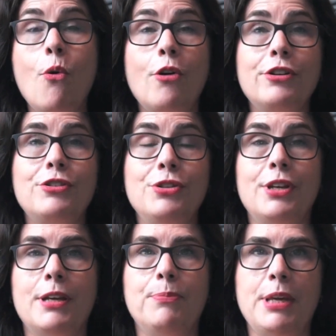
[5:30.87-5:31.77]
order to
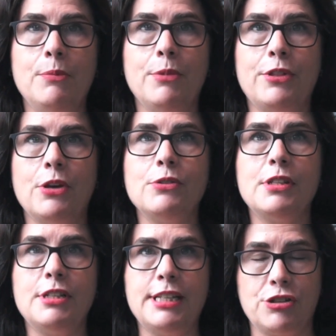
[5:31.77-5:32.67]
compete with
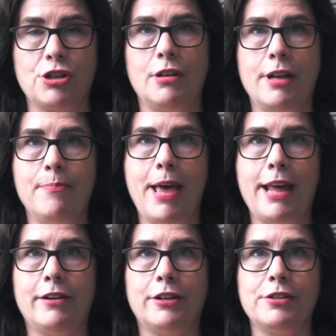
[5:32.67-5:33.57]
those digital
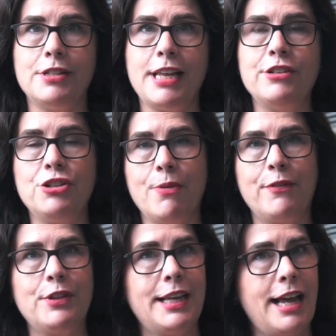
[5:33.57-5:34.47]
competitors and do
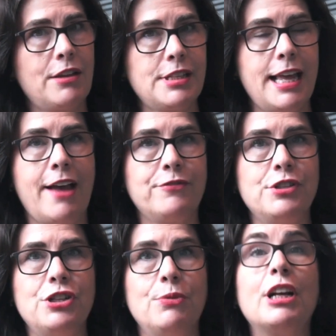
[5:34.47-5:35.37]
everything else they have
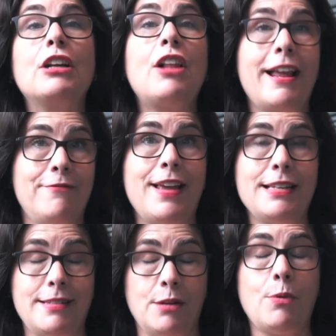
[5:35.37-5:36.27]
to do in a
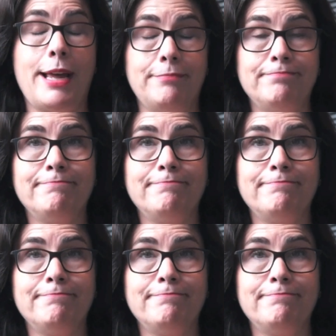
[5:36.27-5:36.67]
client-facing way.